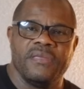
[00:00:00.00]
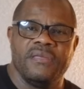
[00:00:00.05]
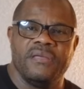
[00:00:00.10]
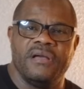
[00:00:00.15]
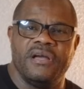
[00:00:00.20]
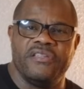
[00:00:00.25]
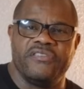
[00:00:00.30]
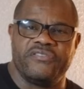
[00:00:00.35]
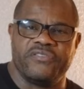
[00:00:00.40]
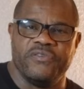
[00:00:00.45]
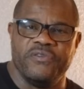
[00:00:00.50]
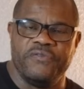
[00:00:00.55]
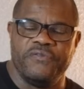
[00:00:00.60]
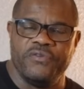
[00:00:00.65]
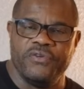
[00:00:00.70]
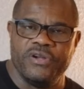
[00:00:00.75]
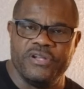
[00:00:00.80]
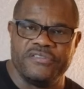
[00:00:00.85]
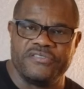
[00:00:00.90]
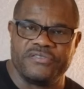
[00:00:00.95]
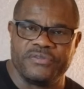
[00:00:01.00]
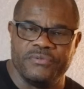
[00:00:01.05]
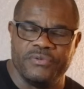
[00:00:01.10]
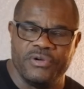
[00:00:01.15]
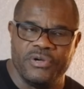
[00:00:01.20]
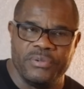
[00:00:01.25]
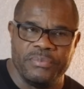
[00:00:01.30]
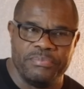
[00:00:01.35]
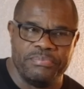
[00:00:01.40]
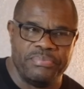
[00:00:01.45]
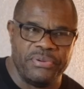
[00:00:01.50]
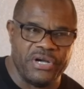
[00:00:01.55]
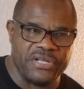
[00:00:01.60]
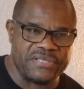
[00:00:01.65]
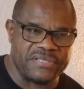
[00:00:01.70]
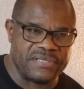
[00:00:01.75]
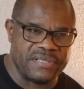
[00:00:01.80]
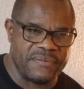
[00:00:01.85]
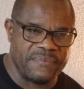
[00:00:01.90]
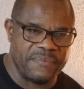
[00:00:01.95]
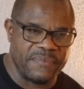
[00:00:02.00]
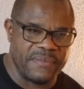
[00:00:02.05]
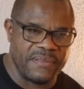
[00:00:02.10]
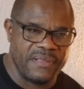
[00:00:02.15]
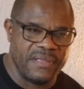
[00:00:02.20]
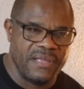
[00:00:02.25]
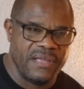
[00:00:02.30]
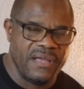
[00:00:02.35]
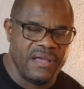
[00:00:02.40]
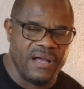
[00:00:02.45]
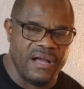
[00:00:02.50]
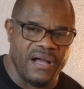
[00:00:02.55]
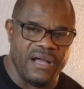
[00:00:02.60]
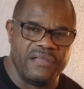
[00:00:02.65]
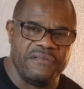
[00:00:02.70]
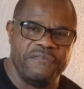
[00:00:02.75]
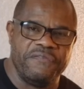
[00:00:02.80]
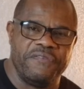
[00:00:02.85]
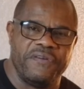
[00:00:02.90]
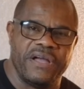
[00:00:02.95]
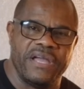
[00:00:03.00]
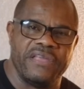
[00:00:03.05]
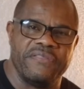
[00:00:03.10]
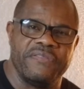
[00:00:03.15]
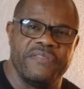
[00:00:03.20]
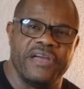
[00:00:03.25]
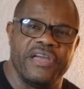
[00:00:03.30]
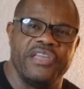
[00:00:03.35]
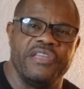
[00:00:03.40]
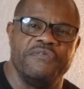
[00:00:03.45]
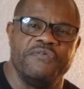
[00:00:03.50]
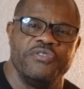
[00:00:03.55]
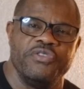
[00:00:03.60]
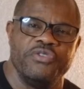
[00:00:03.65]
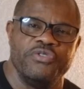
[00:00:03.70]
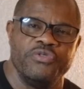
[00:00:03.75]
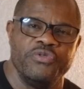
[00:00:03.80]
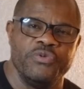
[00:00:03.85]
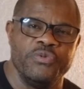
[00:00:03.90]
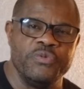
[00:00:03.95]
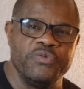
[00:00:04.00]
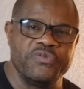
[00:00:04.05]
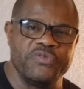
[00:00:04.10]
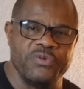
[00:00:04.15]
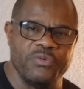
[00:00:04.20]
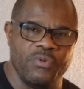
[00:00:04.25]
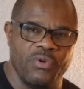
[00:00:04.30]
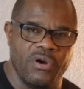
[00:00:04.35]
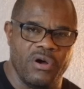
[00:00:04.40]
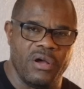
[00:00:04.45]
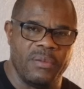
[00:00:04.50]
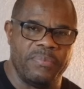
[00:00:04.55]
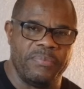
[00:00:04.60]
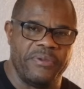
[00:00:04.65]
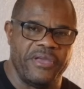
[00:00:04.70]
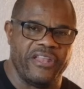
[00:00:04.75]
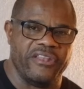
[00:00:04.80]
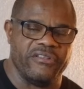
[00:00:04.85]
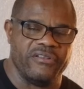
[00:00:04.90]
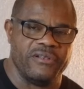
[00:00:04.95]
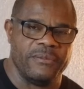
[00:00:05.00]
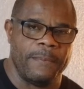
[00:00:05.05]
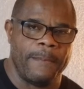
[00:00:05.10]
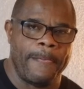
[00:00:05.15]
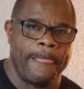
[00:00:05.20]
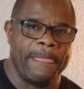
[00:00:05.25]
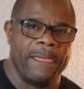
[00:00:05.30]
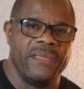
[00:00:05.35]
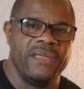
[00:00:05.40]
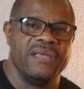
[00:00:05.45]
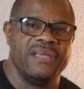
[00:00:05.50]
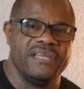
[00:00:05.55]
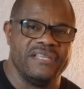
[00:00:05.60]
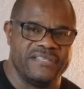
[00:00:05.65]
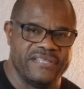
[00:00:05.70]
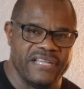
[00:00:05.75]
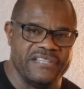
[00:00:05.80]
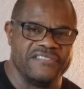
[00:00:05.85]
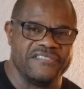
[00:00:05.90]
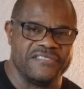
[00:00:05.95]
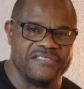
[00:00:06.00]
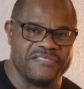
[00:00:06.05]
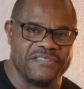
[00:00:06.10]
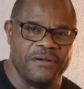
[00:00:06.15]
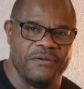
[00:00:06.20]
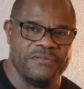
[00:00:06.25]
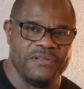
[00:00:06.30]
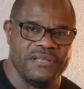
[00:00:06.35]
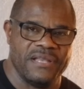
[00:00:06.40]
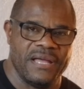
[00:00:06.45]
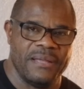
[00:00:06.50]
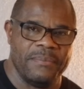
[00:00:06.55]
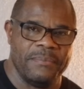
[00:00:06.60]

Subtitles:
And so forth and so on. But I find that if you use the wah pedal, it tends to sound a lot